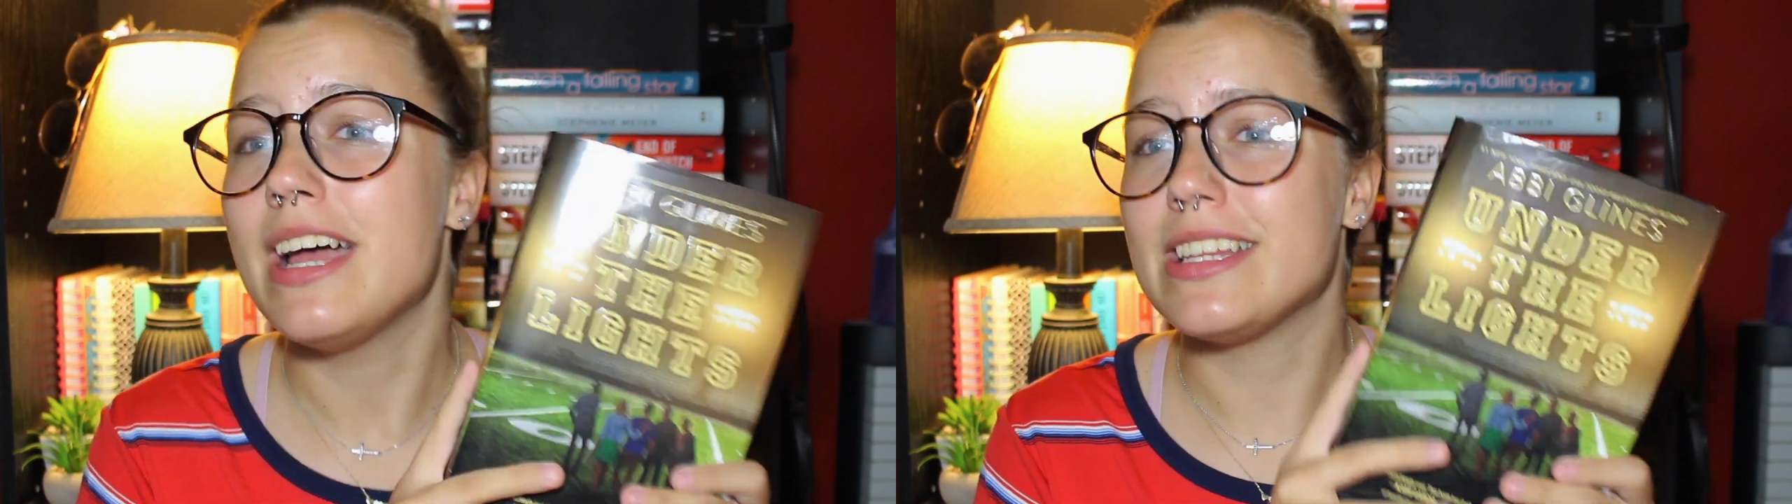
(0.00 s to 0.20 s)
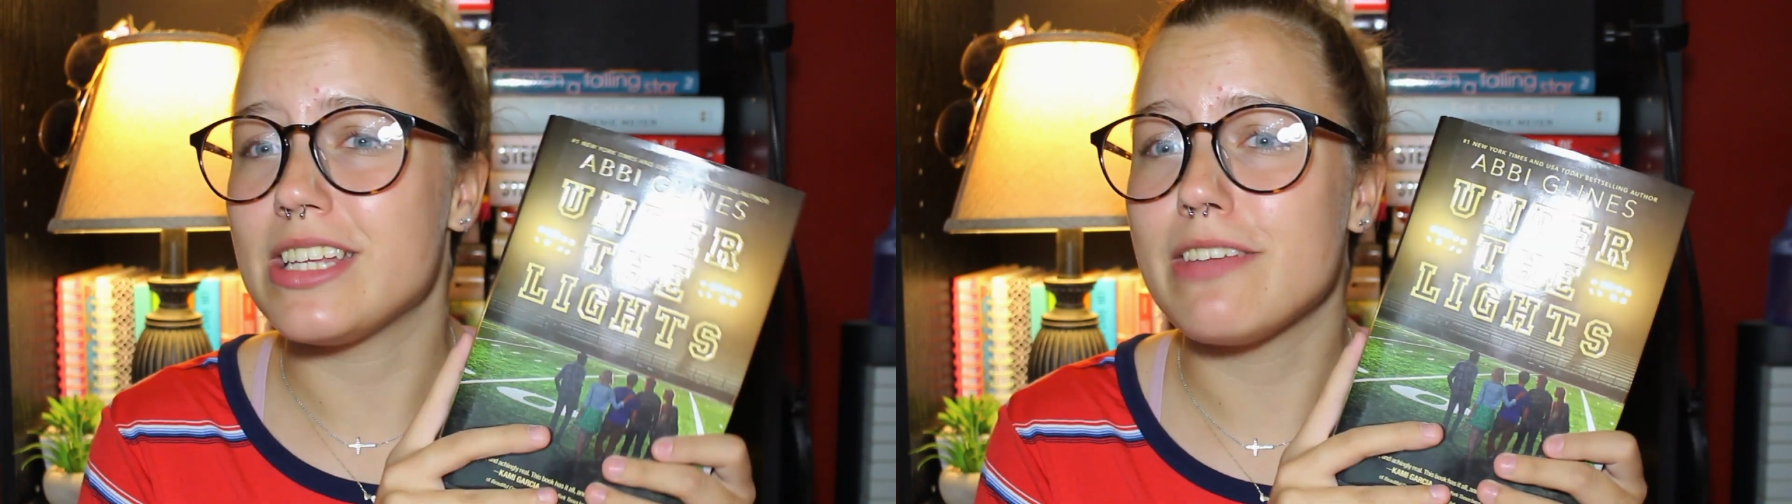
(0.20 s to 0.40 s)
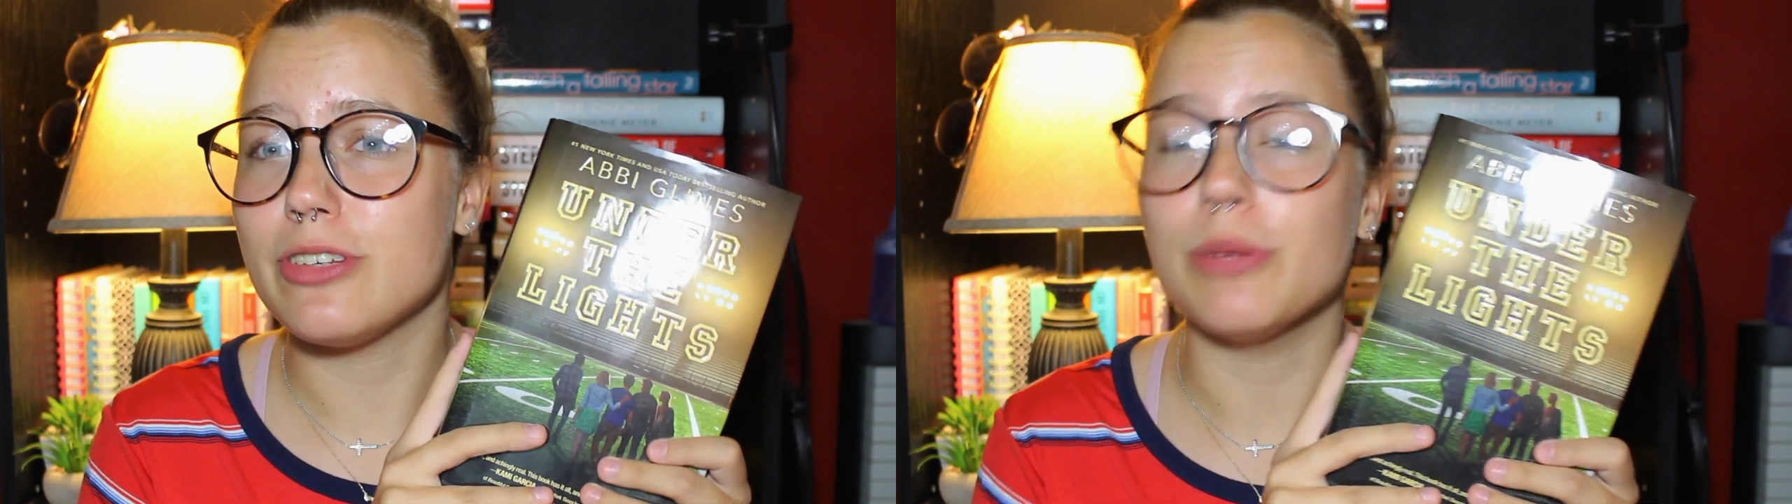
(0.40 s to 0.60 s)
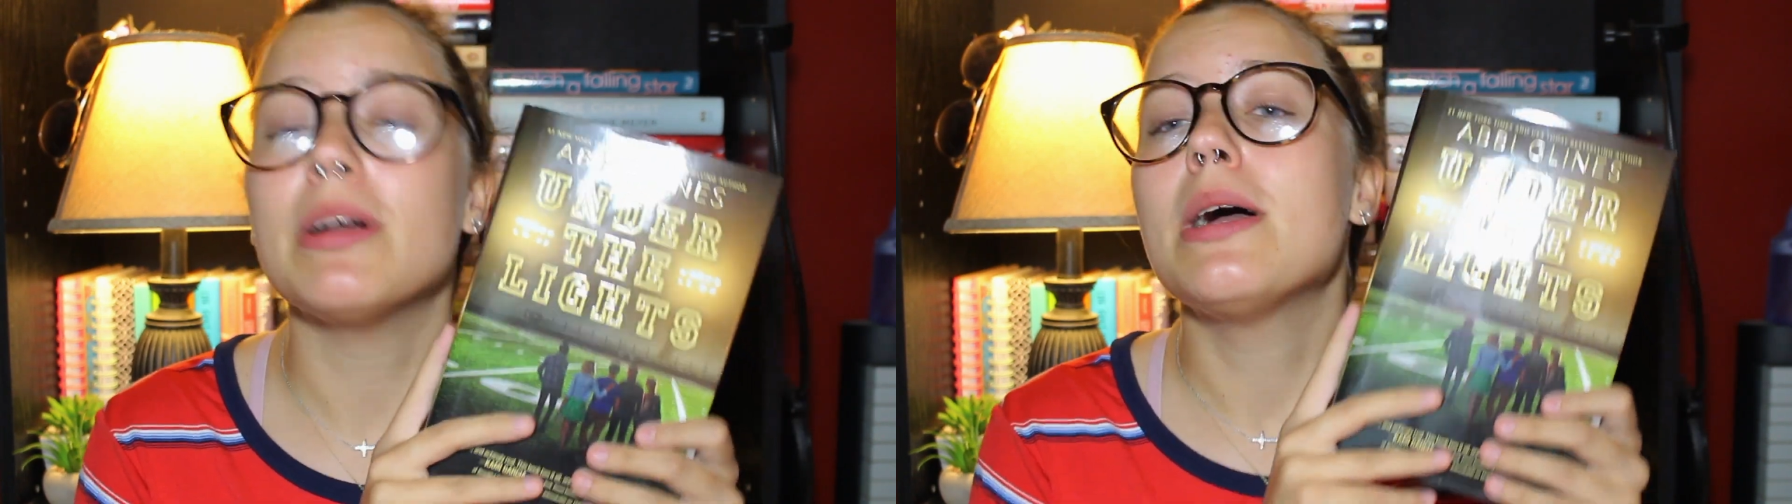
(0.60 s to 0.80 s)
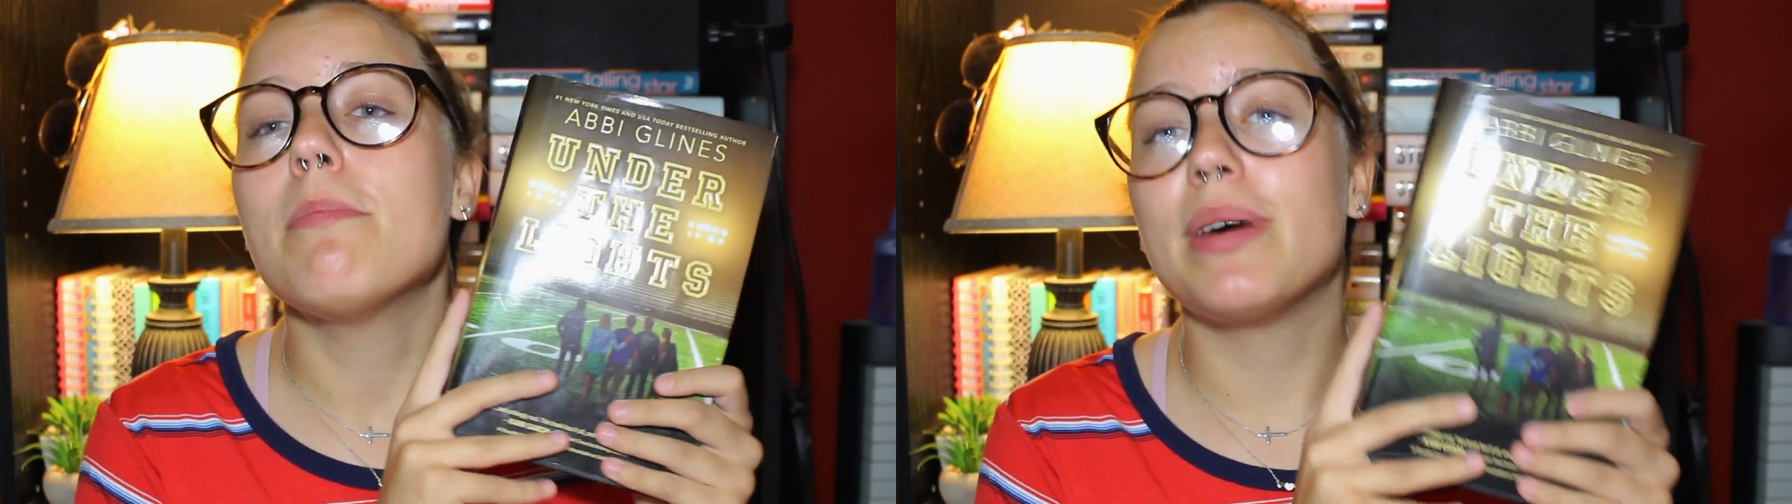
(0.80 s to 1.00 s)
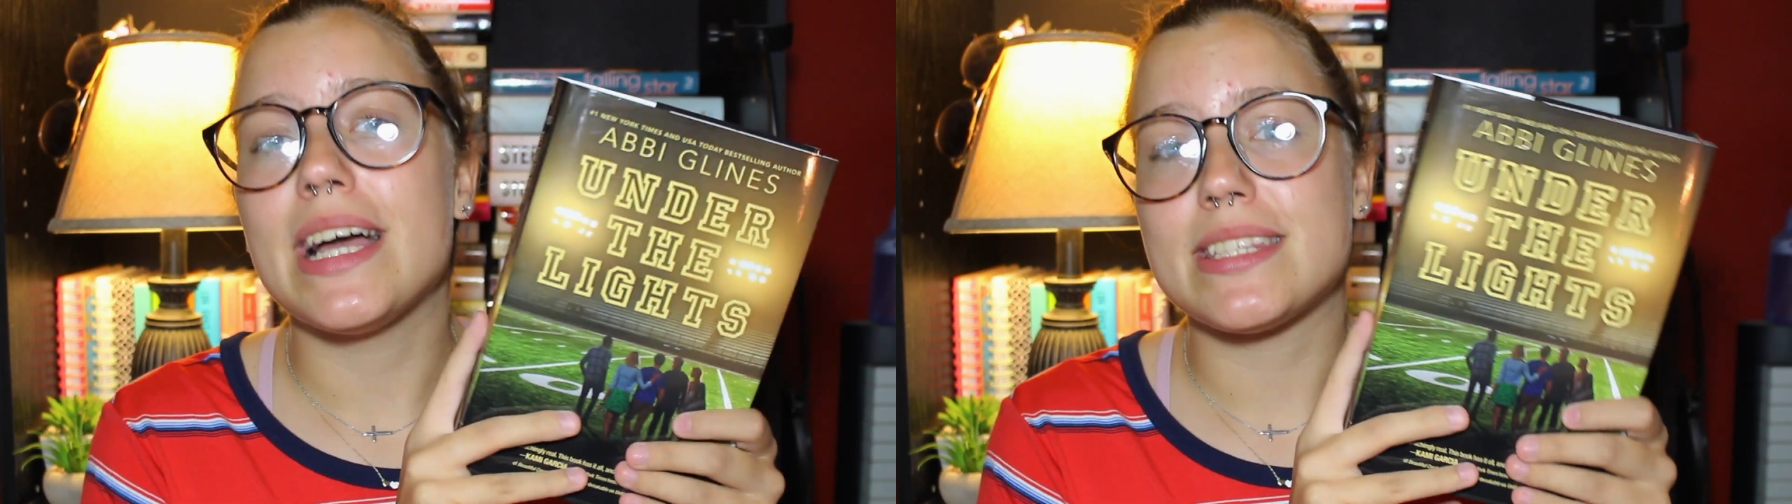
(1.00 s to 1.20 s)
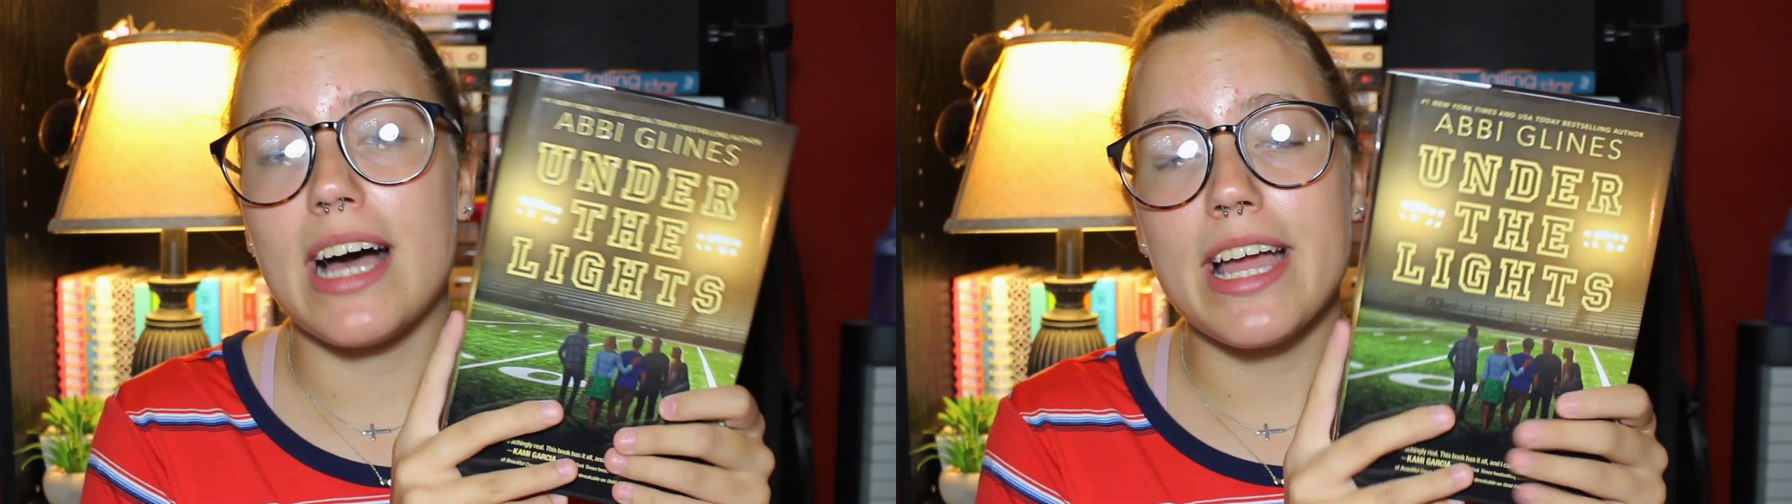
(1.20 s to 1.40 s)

That's how they feel. But yes,